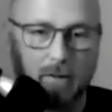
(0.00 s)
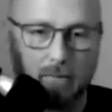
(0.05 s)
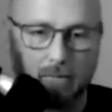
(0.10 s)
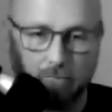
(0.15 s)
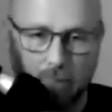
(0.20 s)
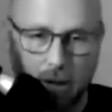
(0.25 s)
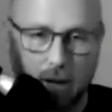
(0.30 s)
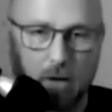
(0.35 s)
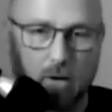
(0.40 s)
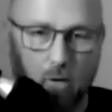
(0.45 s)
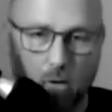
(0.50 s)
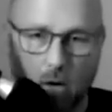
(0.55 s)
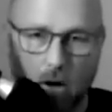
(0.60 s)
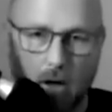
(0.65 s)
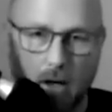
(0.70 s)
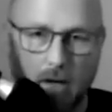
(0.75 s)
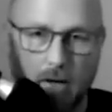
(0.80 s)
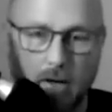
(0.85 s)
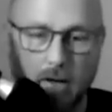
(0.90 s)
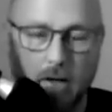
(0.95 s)

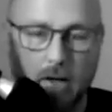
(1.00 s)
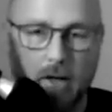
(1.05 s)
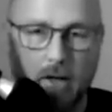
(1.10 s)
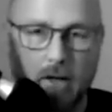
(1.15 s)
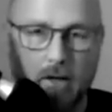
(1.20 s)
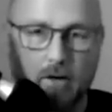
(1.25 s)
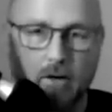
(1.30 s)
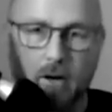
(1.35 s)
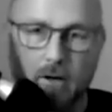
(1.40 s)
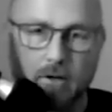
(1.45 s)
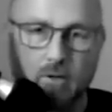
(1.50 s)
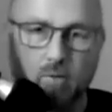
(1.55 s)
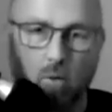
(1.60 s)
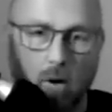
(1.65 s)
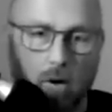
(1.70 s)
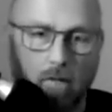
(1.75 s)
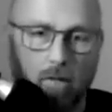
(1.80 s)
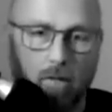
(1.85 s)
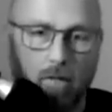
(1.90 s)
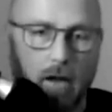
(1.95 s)
Bitcoin does
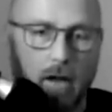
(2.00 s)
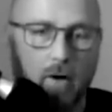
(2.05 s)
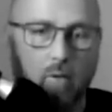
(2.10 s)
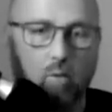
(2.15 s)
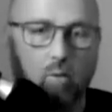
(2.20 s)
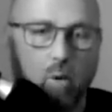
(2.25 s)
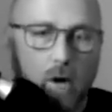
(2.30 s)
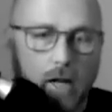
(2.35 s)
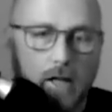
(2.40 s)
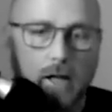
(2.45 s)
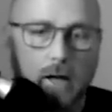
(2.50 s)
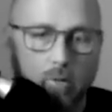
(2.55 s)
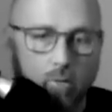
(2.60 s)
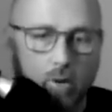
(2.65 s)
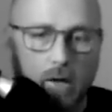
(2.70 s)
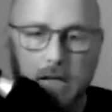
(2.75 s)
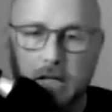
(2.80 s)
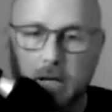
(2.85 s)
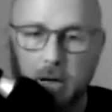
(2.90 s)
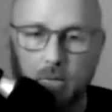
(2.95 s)
one thing really,
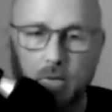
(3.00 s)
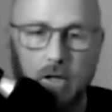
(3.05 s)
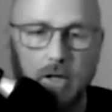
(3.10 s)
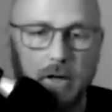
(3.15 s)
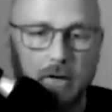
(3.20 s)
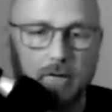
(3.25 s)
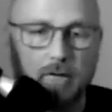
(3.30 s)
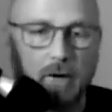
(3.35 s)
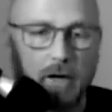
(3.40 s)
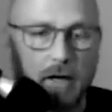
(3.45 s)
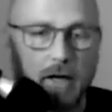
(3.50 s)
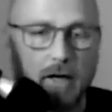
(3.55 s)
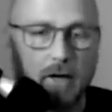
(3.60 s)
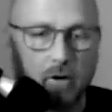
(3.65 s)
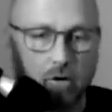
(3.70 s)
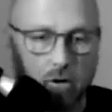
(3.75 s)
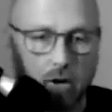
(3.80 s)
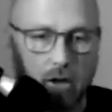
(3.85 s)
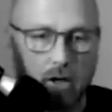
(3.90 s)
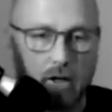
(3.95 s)
really, really freaking
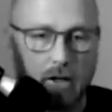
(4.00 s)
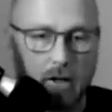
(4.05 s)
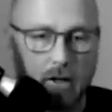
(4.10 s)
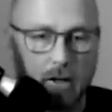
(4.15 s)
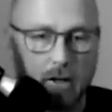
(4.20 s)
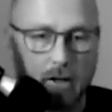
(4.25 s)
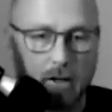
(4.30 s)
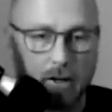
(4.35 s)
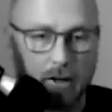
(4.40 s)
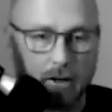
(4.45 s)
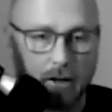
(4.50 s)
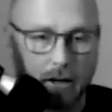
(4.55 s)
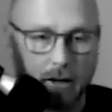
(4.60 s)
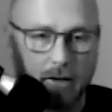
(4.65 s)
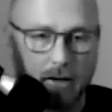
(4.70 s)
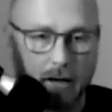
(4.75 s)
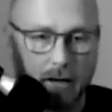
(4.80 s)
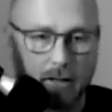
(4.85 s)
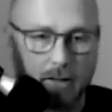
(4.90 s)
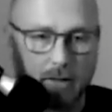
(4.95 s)
good, and
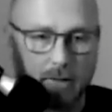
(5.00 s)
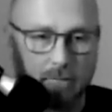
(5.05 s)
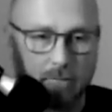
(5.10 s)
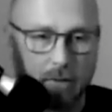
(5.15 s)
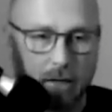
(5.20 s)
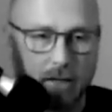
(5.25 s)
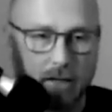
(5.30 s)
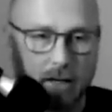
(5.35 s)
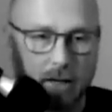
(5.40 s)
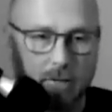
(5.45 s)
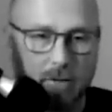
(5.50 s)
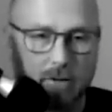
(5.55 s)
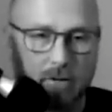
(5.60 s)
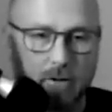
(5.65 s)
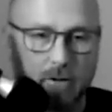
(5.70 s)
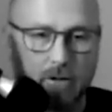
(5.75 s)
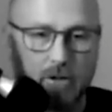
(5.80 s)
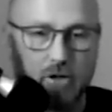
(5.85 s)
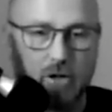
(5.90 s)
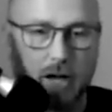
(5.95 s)
that's being able to
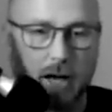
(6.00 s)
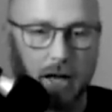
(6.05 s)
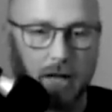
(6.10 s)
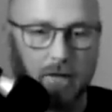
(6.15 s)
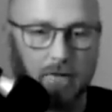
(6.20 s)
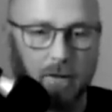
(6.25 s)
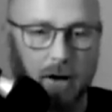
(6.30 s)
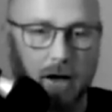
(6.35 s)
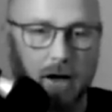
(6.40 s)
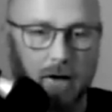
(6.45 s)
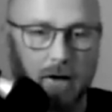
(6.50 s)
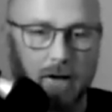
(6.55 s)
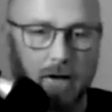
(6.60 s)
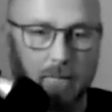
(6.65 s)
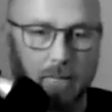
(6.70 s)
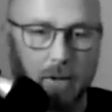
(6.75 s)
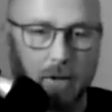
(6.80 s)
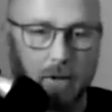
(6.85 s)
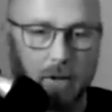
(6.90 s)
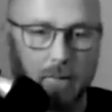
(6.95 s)
exchange value in a
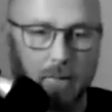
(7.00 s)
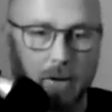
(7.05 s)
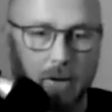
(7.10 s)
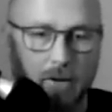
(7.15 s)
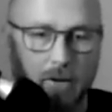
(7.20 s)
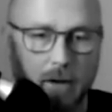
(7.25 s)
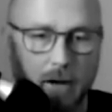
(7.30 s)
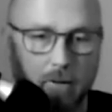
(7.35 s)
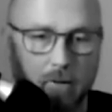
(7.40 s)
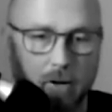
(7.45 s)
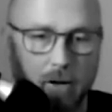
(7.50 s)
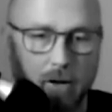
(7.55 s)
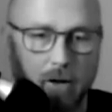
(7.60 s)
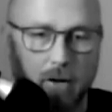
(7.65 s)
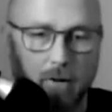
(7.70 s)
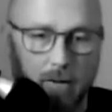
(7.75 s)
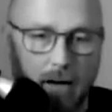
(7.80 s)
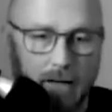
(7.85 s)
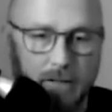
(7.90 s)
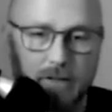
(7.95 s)
peer-to-peer network.
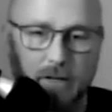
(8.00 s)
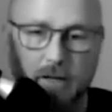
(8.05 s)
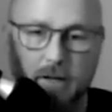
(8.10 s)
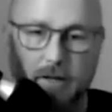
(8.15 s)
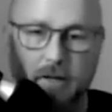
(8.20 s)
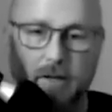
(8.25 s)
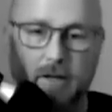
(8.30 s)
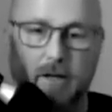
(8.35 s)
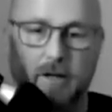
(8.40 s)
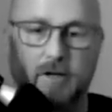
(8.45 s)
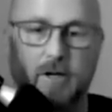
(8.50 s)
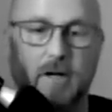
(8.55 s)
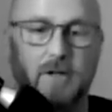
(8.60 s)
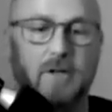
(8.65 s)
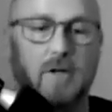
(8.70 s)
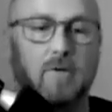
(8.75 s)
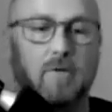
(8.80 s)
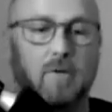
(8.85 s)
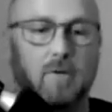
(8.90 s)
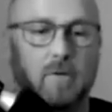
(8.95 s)
That's it. It does
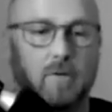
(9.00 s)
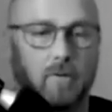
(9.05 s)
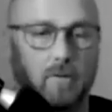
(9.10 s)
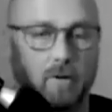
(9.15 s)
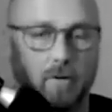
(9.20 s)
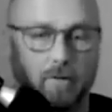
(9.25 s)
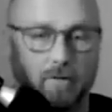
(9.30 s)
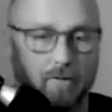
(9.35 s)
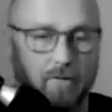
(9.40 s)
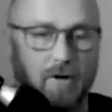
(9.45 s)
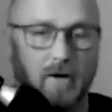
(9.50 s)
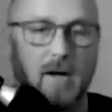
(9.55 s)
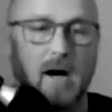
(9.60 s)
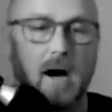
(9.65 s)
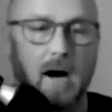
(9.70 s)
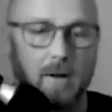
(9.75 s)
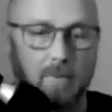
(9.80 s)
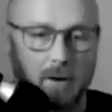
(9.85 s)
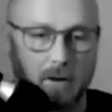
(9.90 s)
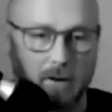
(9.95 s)
it
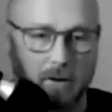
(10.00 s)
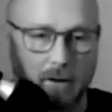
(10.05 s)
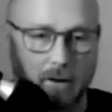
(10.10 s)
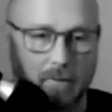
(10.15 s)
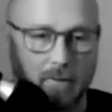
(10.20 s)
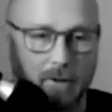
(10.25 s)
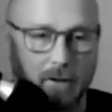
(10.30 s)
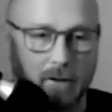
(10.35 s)
phenomenally.